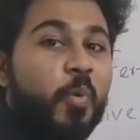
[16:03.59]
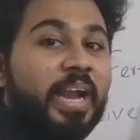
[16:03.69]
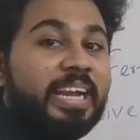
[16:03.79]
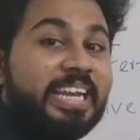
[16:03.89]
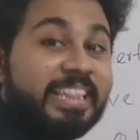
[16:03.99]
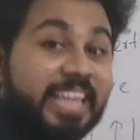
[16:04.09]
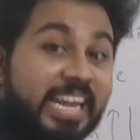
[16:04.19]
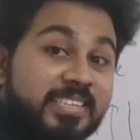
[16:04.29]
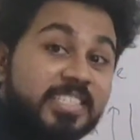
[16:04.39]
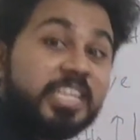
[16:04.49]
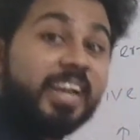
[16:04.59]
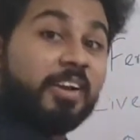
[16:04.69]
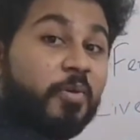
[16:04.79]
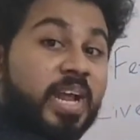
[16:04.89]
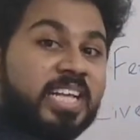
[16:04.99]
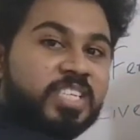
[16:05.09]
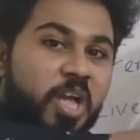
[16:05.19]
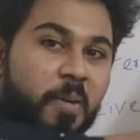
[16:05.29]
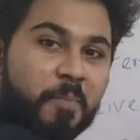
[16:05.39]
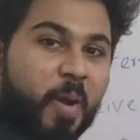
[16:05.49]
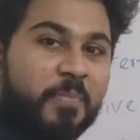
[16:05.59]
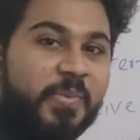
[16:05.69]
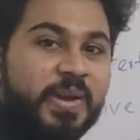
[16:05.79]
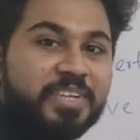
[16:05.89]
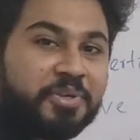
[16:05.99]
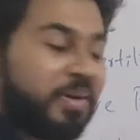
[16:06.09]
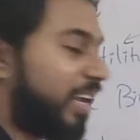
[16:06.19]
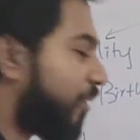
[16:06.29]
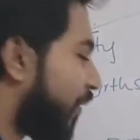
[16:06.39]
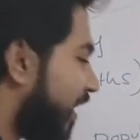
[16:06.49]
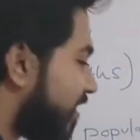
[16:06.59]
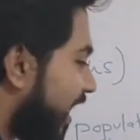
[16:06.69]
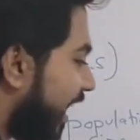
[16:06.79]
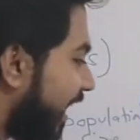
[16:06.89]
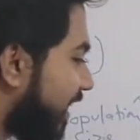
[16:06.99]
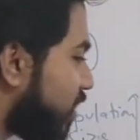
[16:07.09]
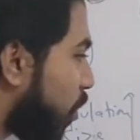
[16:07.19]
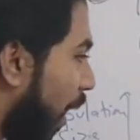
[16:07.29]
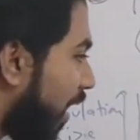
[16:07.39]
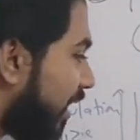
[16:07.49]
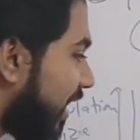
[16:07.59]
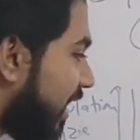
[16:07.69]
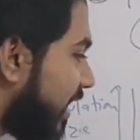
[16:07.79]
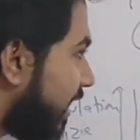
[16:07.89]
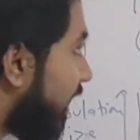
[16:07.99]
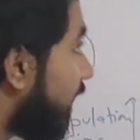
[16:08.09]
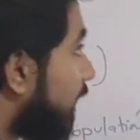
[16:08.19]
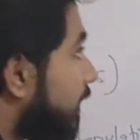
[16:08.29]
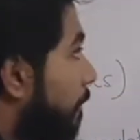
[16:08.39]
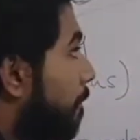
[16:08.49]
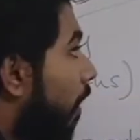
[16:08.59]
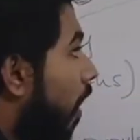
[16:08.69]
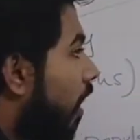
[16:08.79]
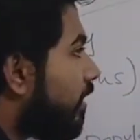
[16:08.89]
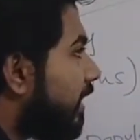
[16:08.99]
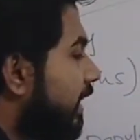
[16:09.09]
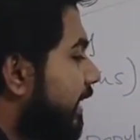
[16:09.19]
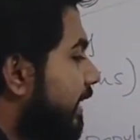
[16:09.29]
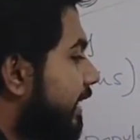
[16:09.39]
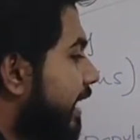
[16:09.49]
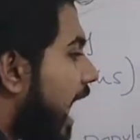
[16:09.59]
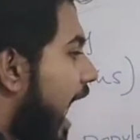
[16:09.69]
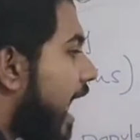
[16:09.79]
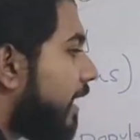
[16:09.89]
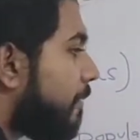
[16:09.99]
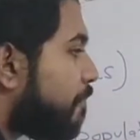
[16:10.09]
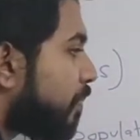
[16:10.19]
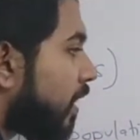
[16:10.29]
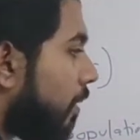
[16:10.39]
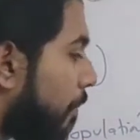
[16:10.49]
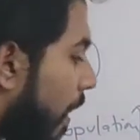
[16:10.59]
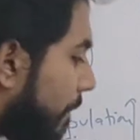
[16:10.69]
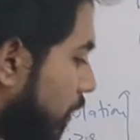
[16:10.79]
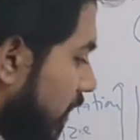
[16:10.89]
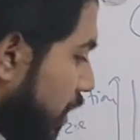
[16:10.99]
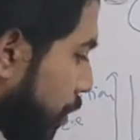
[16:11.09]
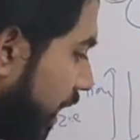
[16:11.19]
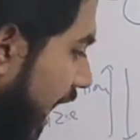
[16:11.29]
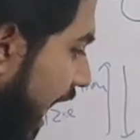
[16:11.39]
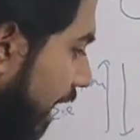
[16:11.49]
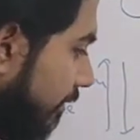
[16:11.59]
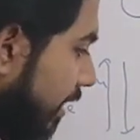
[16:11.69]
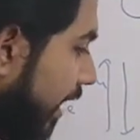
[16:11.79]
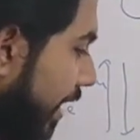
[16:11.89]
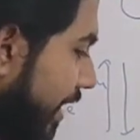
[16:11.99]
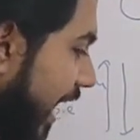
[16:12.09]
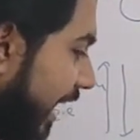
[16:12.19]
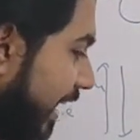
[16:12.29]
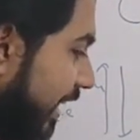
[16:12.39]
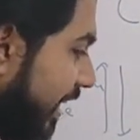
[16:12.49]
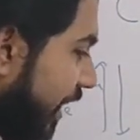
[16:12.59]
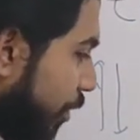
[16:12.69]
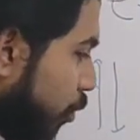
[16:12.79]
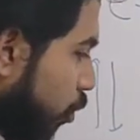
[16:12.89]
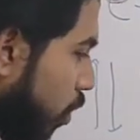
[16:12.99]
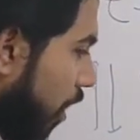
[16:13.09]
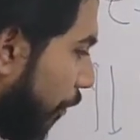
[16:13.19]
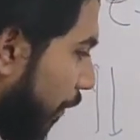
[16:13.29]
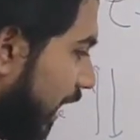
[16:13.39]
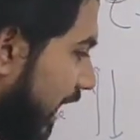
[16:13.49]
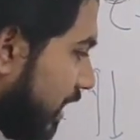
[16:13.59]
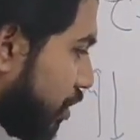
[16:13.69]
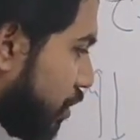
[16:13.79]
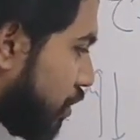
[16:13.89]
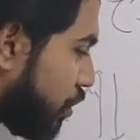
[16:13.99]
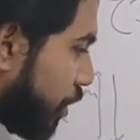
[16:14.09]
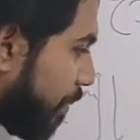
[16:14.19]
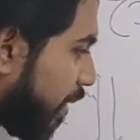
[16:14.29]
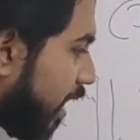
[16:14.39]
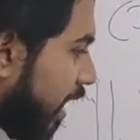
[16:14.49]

When death cases increase, population decrease. It is very clear the mortality and population have negative relationship.